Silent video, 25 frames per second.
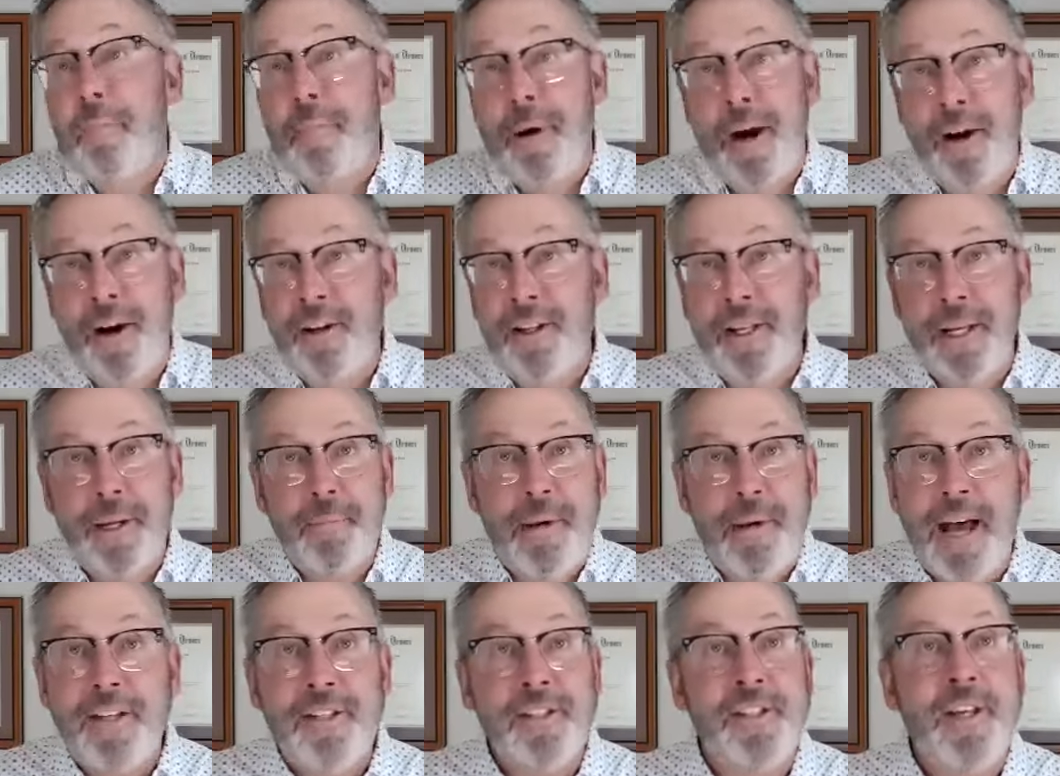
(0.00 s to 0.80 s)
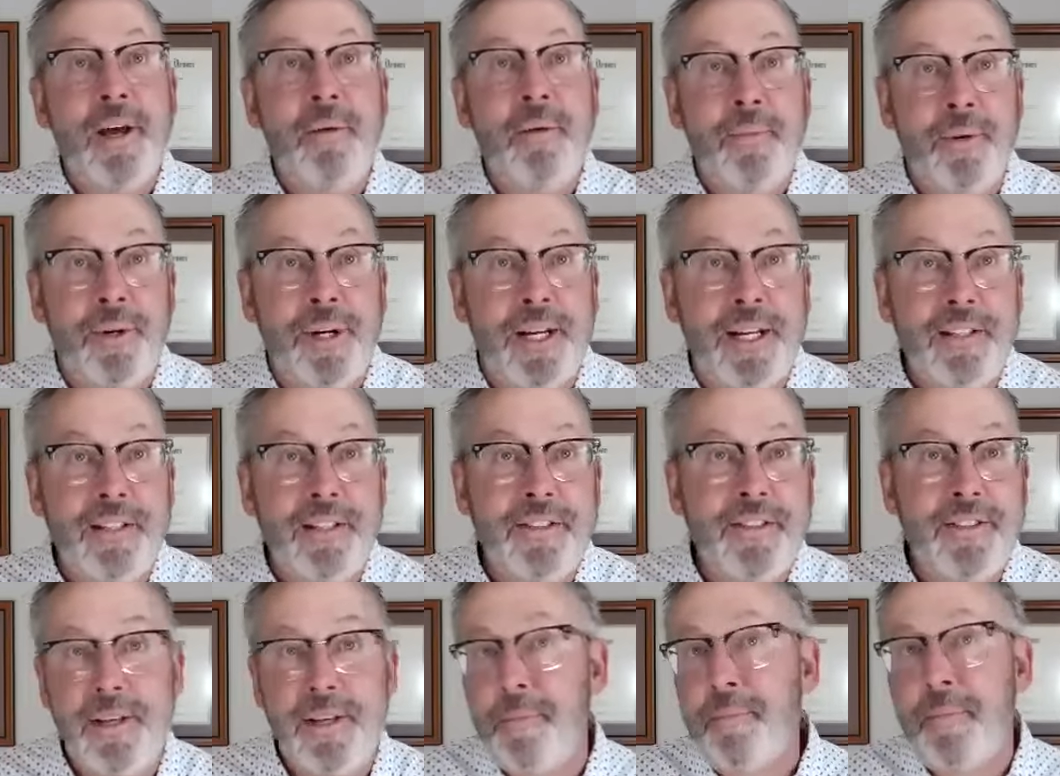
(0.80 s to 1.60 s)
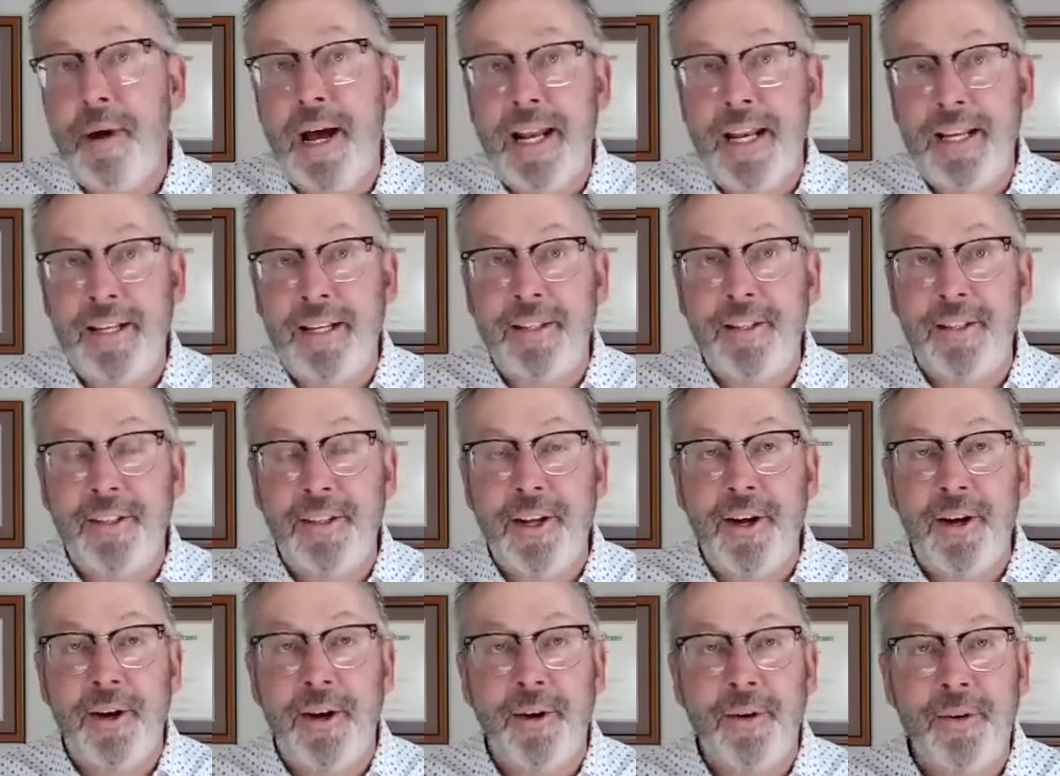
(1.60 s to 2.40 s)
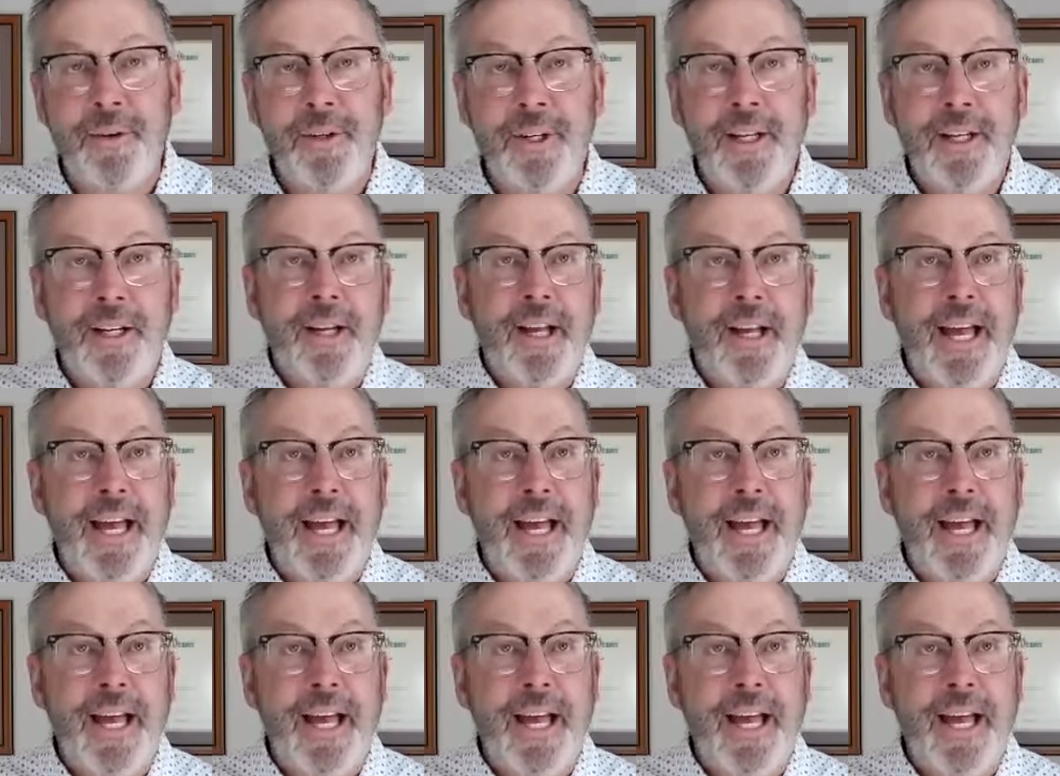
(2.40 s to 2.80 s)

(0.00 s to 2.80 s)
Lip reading: apparently about submarines, something I didn't know.